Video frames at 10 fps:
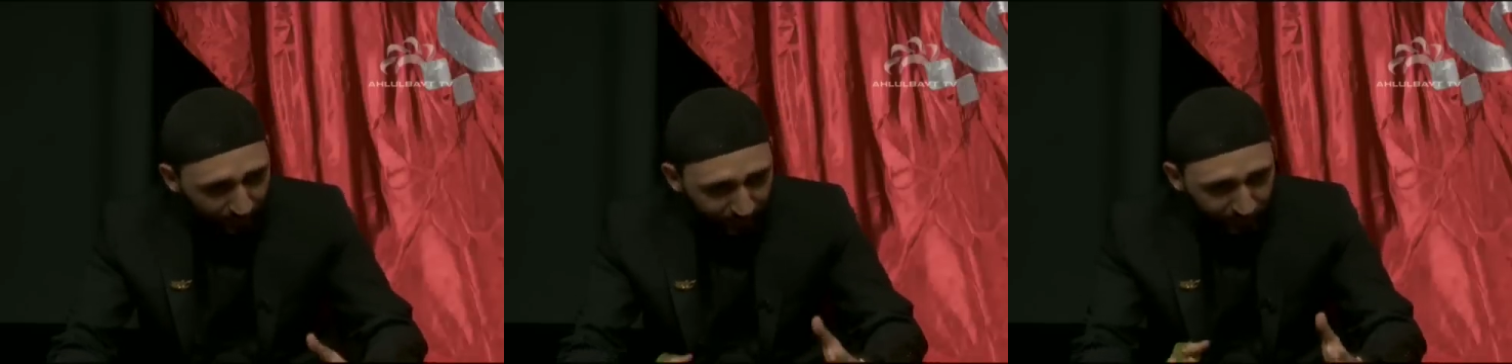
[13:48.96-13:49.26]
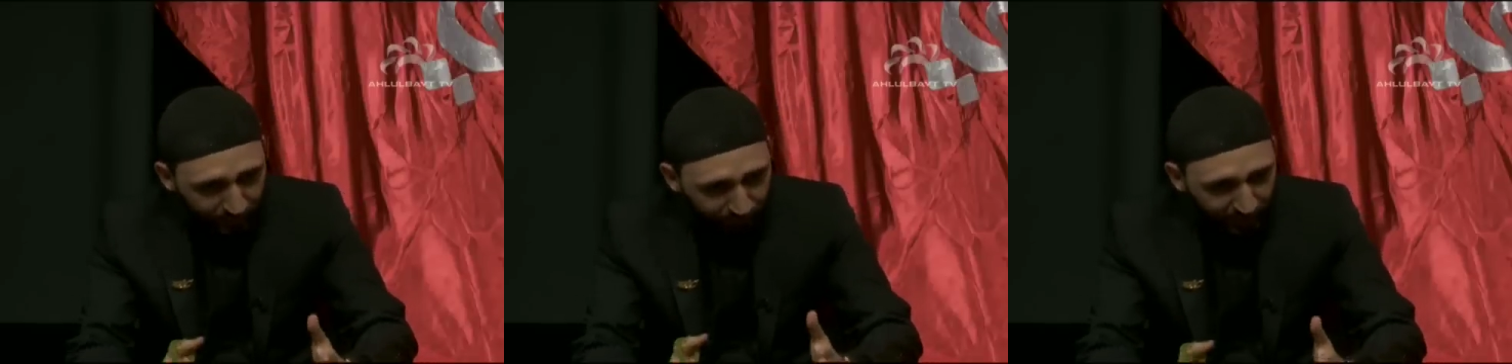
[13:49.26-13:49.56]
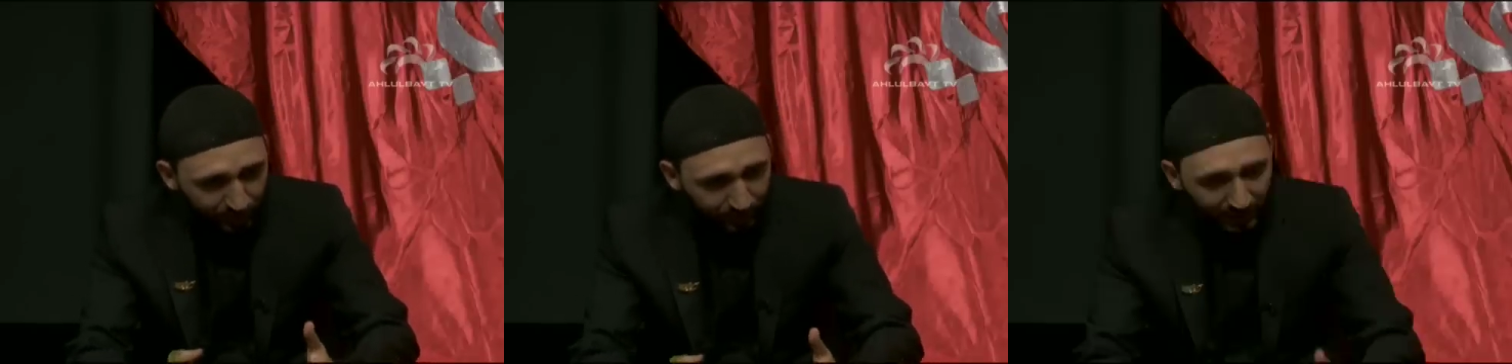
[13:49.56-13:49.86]
I mean,
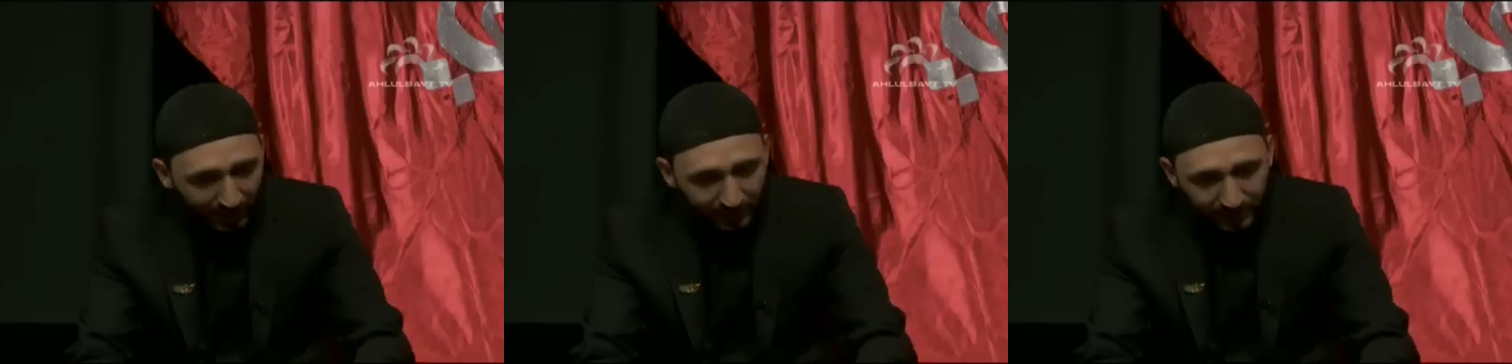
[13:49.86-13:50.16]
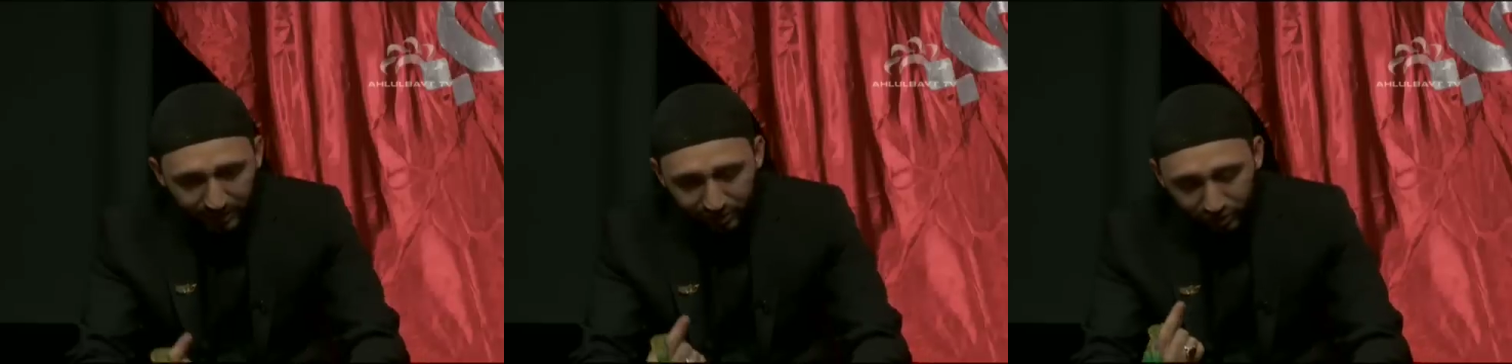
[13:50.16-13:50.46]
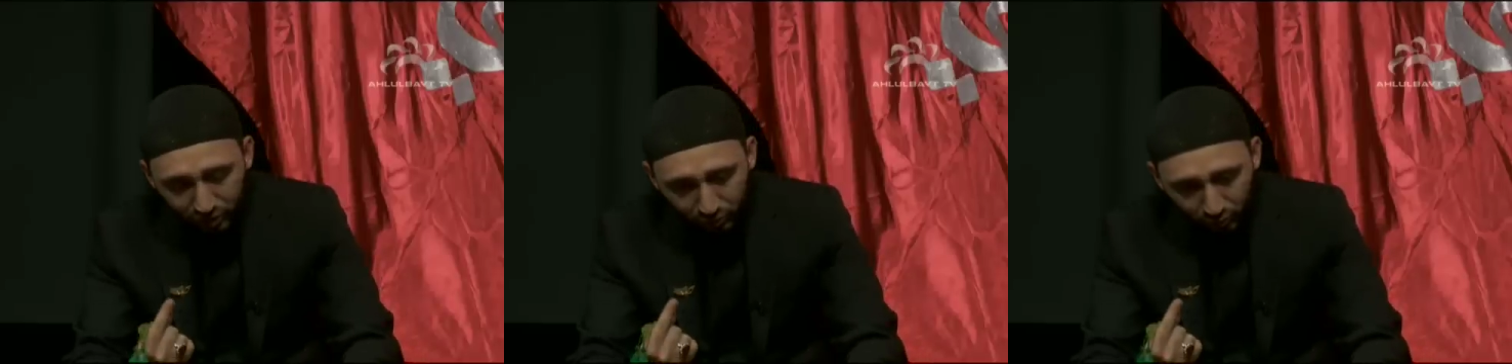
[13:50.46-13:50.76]
Fatima al-Aleela is
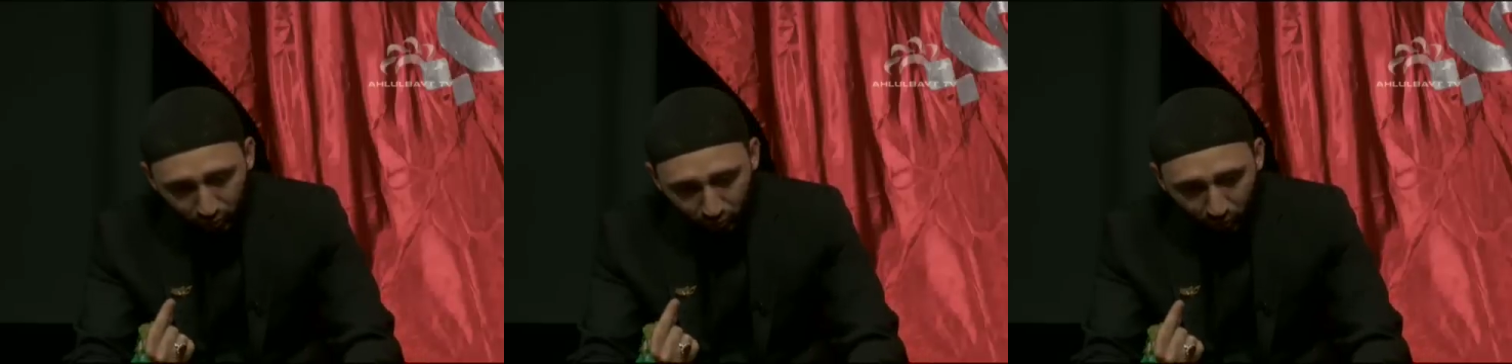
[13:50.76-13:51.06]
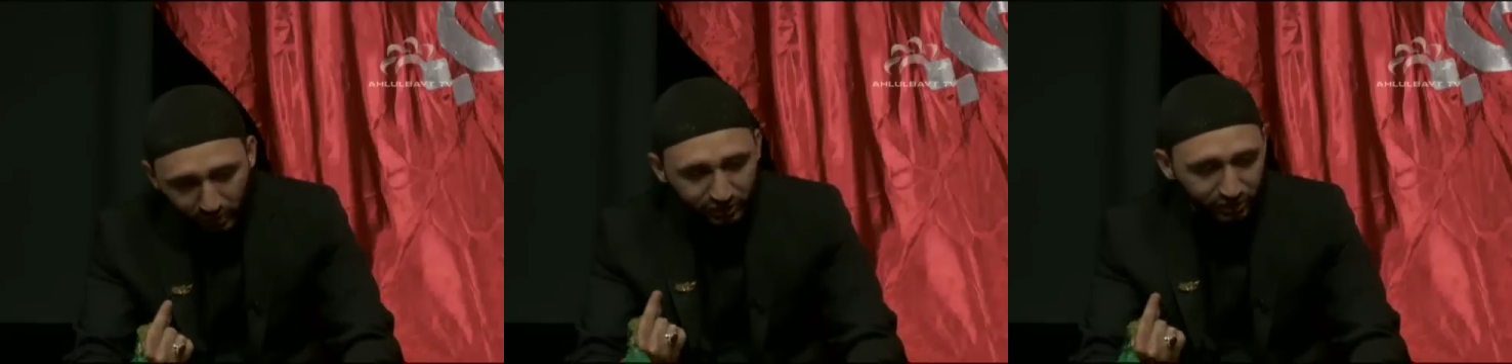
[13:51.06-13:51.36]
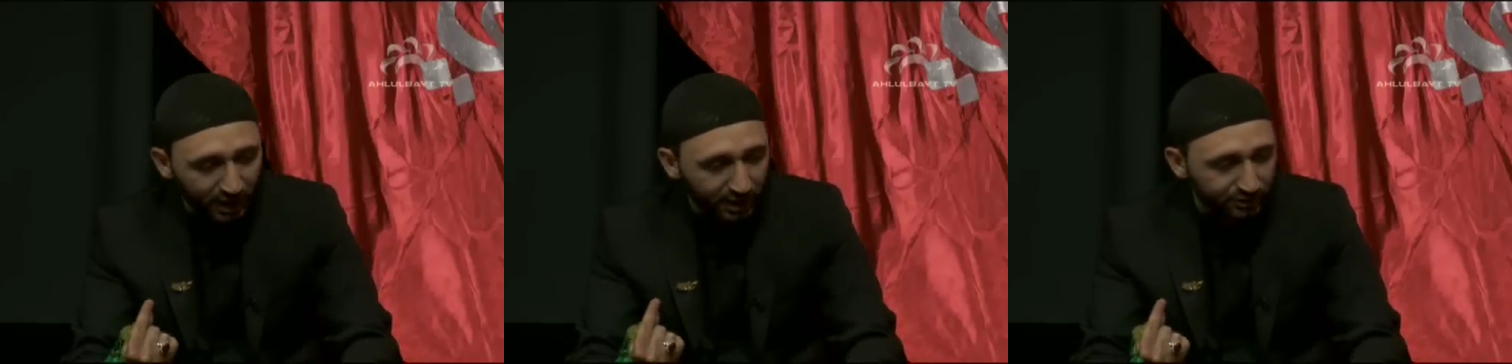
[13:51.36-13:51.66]
just one
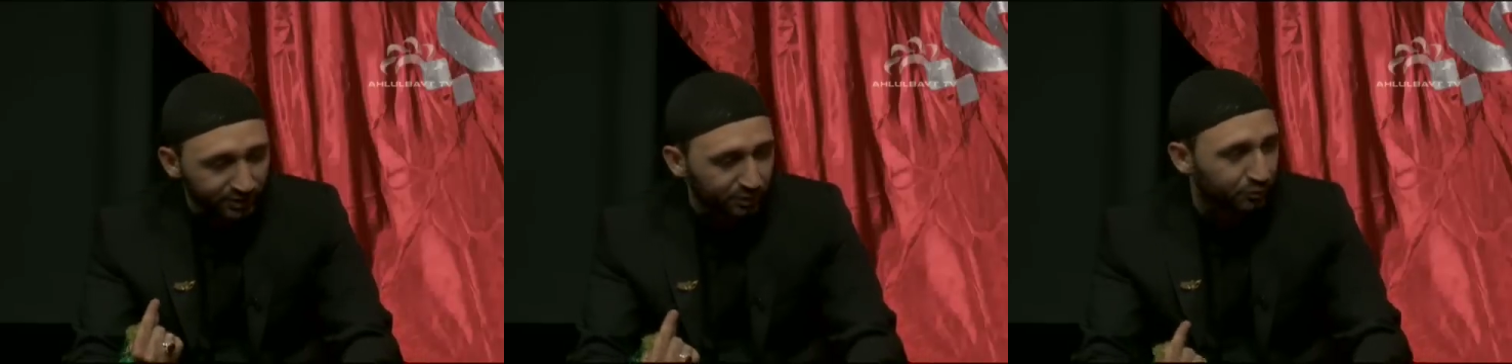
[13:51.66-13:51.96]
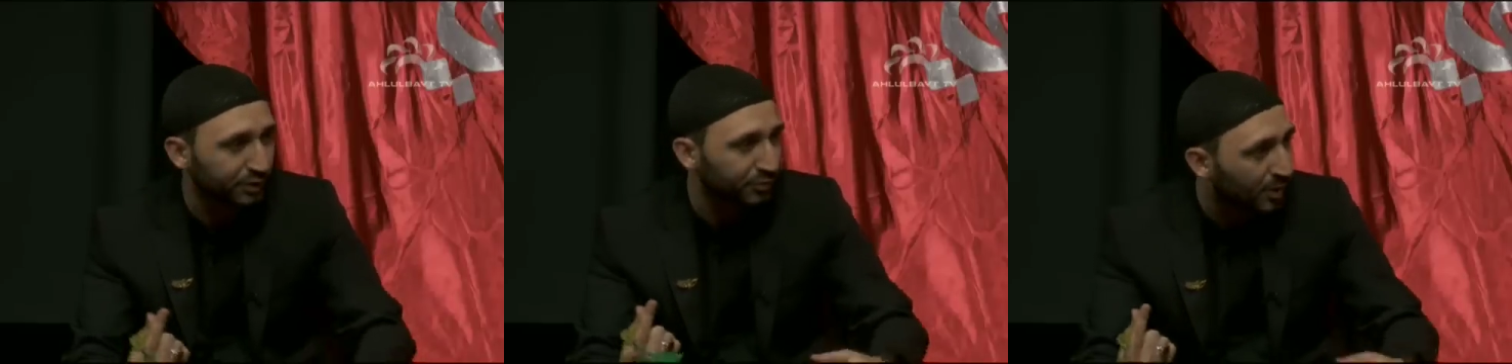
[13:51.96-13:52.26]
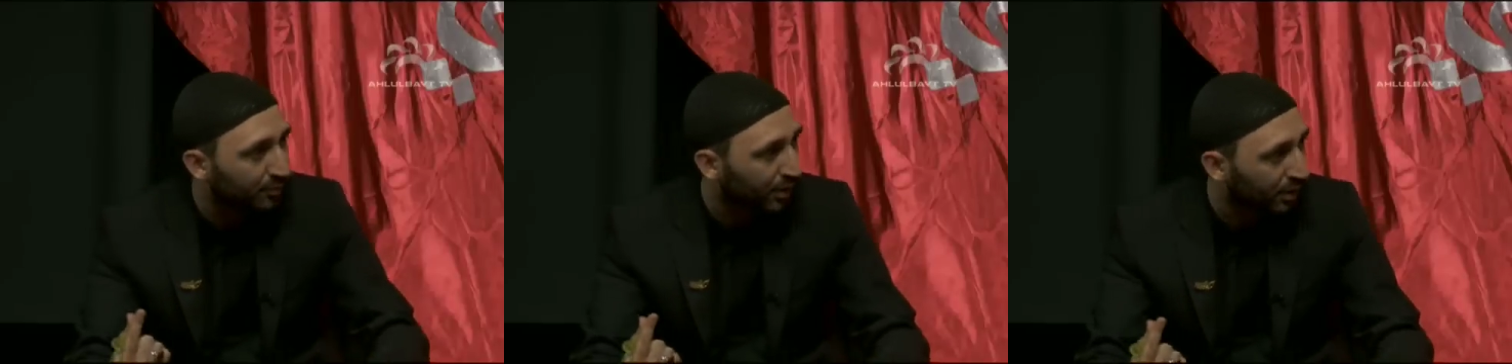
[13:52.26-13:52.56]
child that we
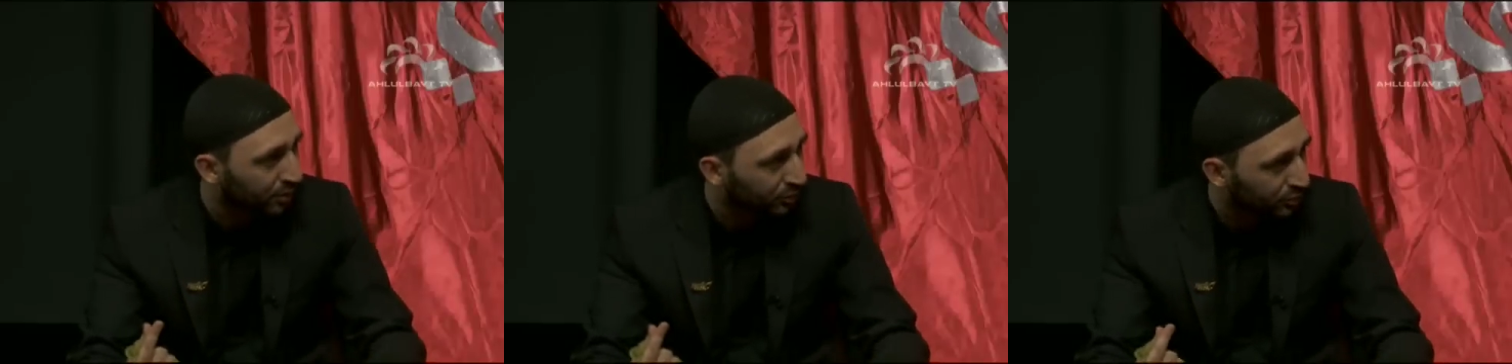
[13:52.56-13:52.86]
remember